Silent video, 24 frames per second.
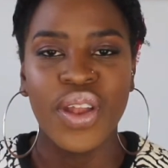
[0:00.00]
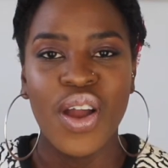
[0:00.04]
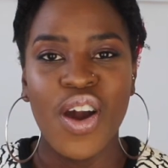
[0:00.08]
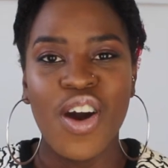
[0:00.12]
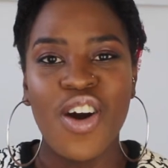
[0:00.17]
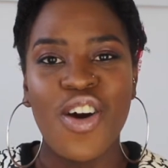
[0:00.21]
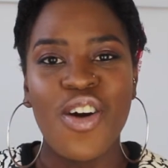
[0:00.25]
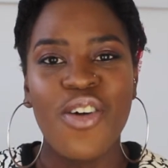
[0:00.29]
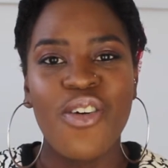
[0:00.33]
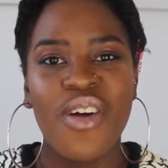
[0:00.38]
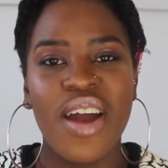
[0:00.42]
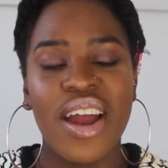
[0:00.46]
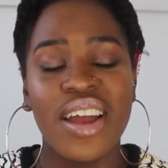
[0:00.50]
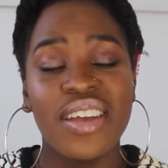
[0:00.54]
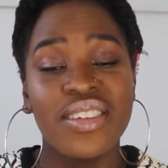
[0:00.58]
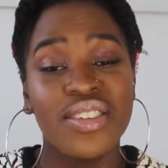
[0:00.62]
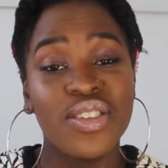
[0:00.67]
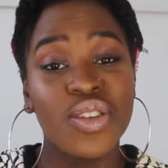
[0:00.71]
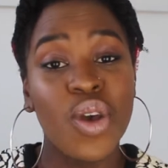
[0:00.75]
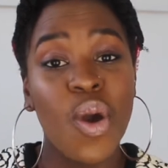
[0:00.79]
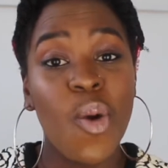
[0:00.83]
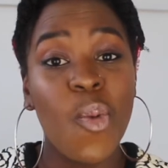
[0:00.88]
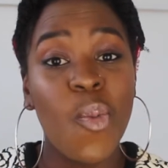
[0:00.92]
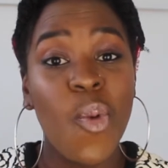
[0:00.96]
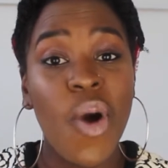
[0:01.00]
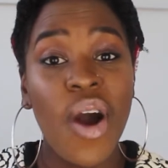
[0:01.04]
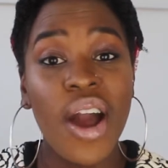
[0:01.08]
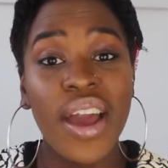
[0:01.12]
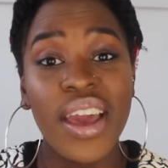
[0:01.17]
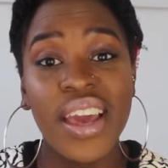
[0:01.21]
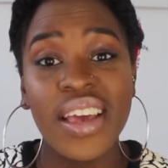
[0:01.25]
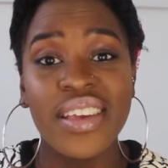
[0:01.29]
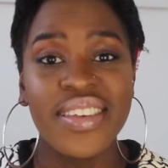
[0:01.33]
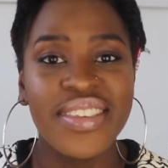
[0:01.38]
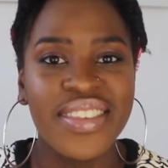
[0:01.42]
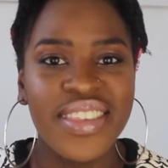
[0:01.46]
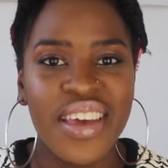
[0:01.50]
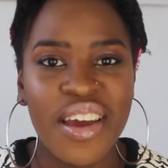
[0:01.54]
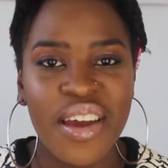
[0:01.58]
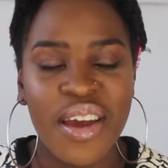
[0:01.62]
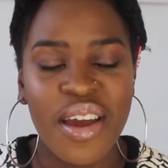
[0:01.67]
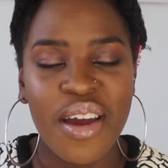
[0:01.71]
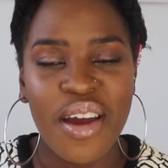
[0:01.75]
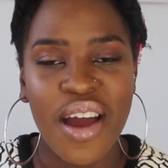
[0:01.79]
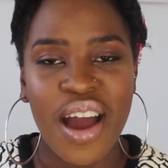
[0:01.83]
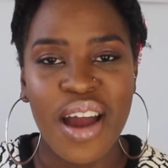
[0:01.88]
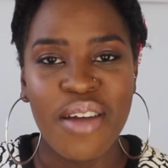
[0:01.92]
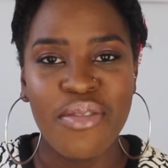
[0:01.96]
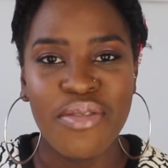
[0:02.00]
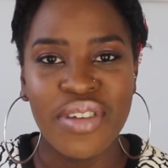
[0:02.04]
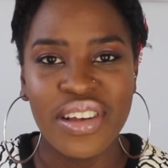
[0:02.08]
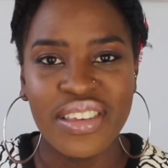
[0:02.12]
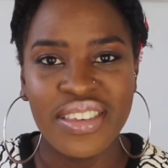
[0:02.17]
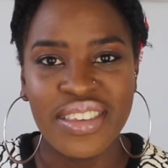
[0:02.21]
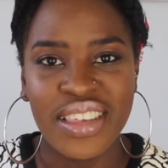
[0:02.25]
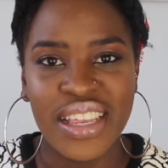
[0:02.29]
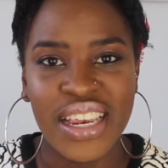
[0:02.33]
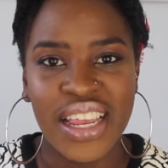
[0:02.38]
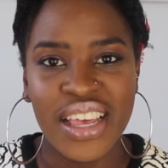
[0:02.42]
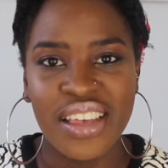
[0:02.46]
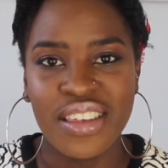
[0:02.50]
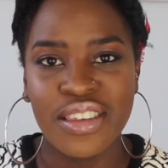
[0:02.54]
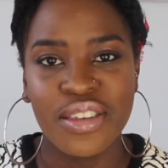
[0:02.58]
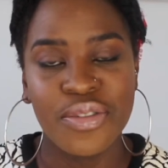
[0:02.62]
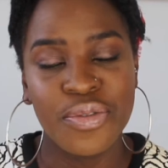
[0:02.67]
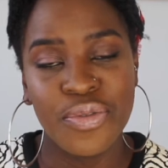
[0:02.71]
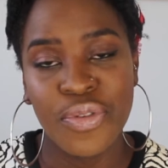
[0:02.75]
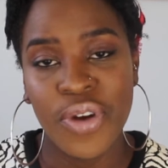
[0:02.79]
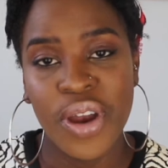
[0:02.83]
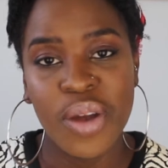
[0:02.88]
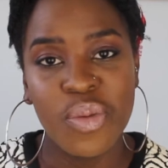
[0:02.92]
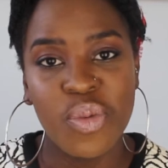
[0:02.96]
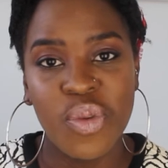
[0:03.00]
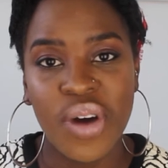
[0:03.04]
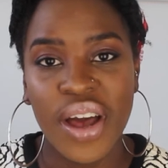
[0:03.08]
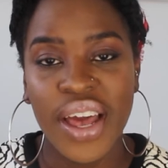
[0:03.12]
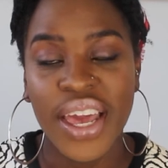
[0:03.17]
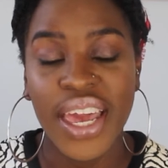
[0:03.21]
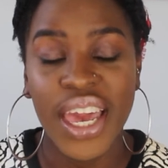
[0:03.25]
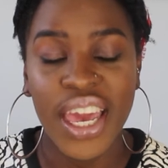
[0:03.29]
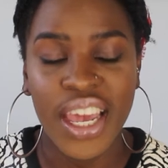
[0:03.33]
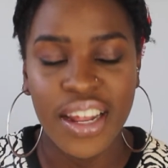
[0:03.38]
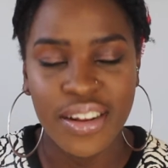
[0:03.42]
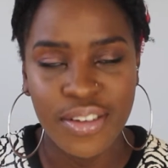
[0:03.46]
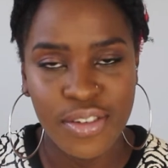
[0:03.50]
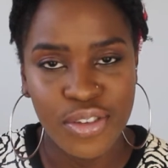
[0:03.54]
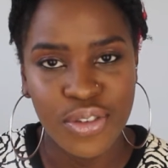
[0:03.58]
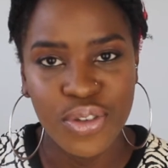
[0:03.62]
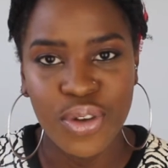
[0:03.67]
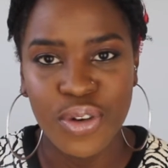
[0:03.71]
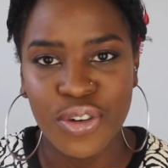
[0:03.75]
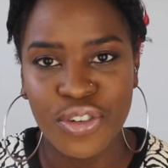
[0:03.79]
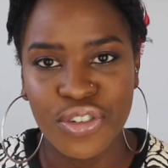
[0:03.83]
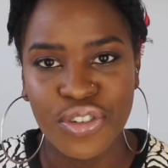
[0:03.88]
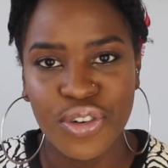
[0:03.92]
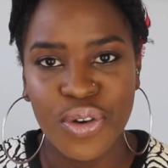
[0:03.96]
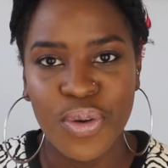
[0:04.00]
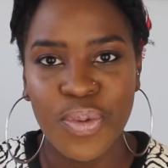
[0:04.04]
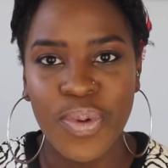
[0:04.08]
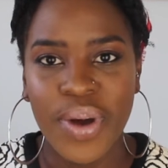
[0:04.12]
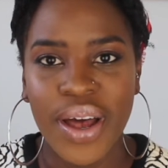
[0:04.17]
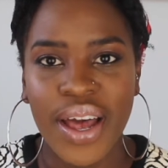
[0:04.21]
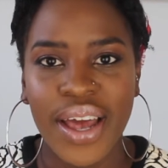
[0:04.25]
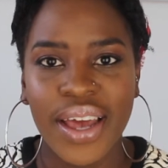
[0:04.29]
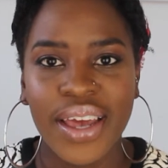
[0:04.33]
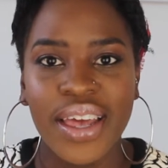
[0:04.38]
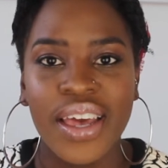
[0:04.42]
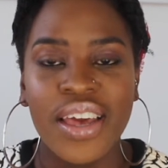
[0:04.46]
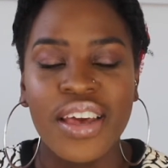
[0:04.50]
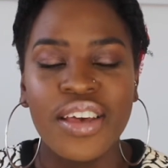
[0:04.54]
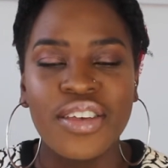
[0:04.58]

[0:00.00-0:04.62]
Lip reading: Alright, so what is the resilience framework in social work?